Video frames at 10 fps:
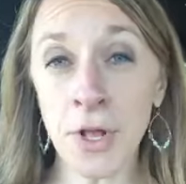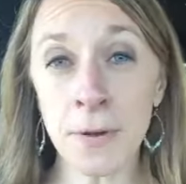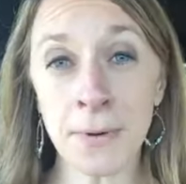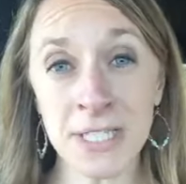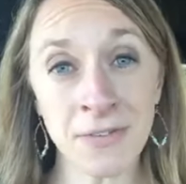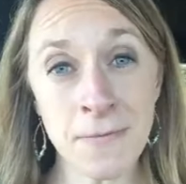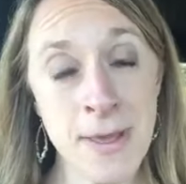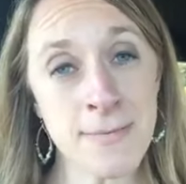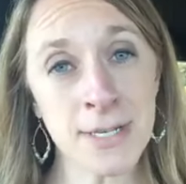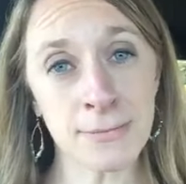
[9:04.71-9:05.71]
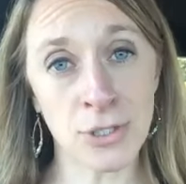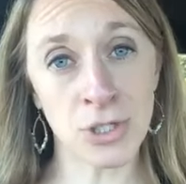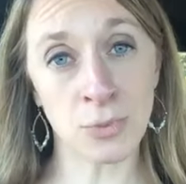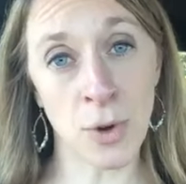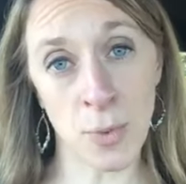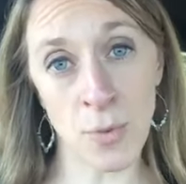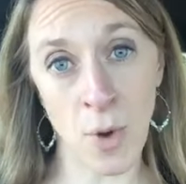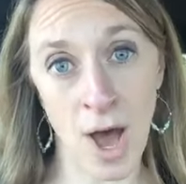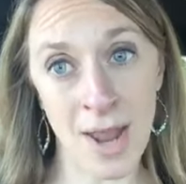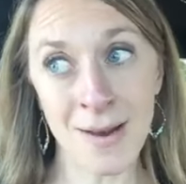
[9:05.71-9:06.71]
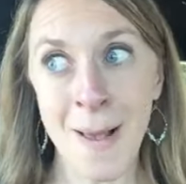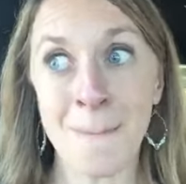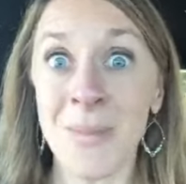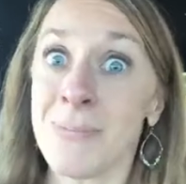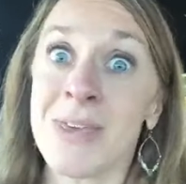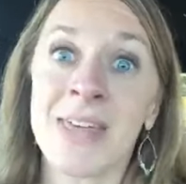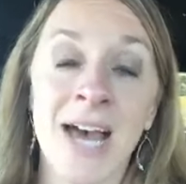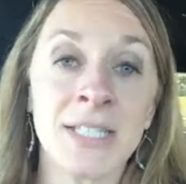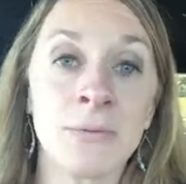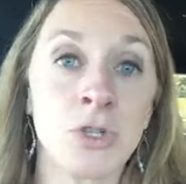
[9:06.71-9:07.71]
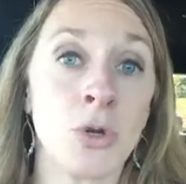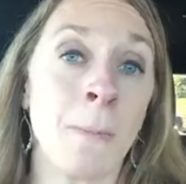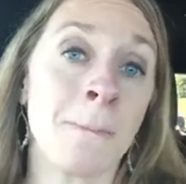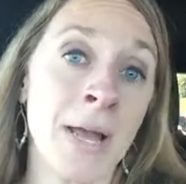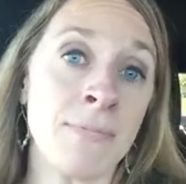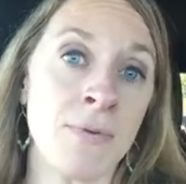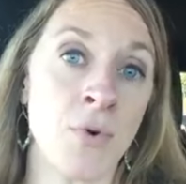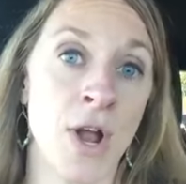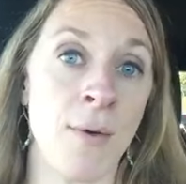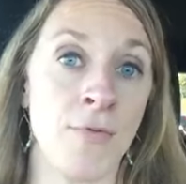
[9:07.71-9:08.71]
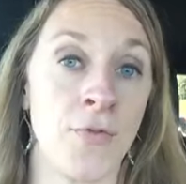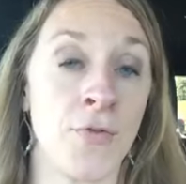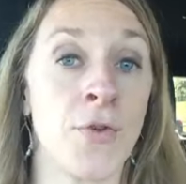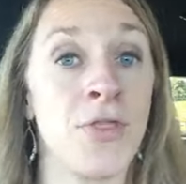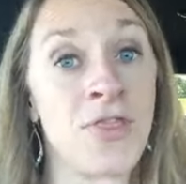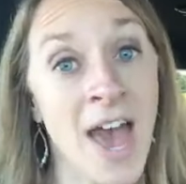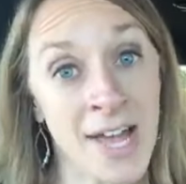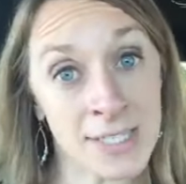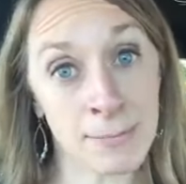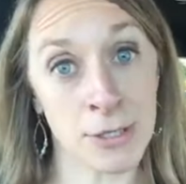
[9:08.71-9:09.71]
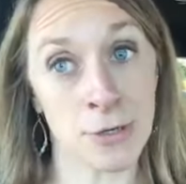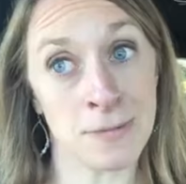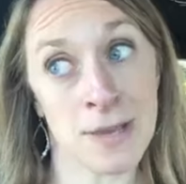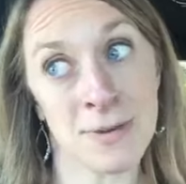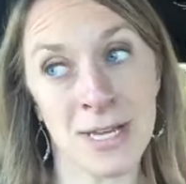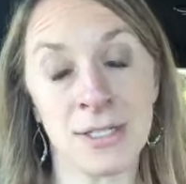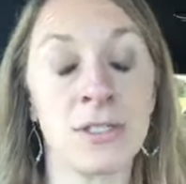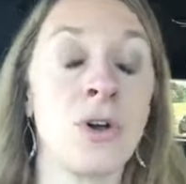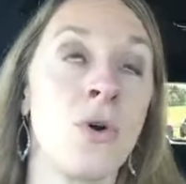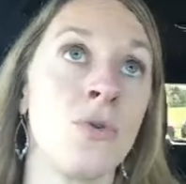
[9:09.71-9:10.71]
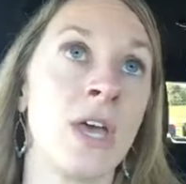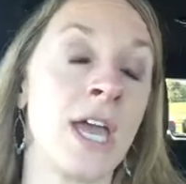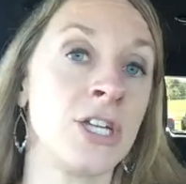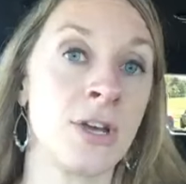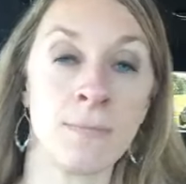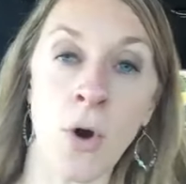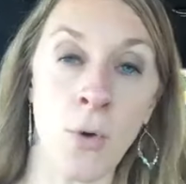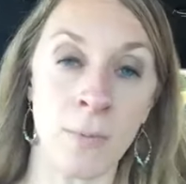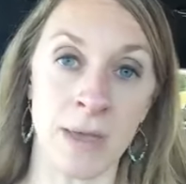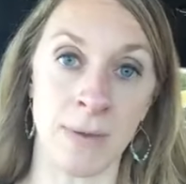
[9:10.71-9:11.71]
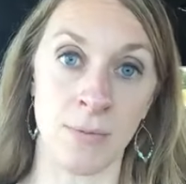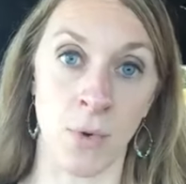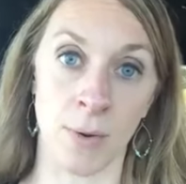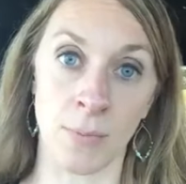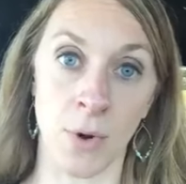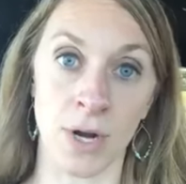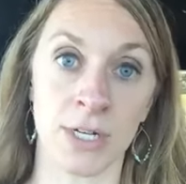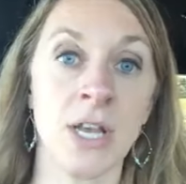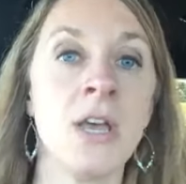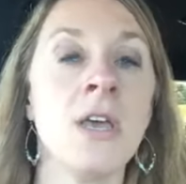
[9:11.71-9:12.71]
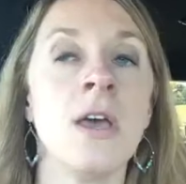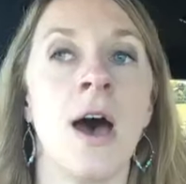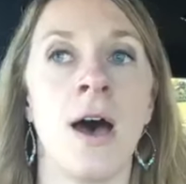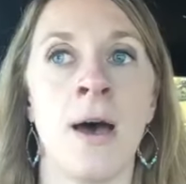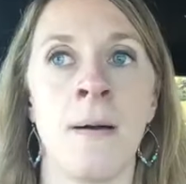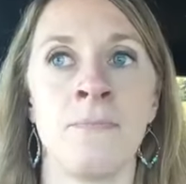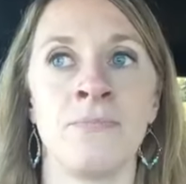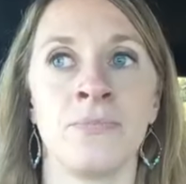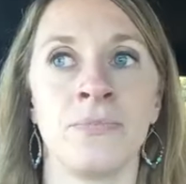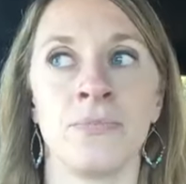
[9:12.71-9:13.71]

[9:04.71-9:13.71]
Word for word: like a breastfed baby's, which is what we want, maybe that's might be more helpful for that special baby. And so the HMO may be more important. Um,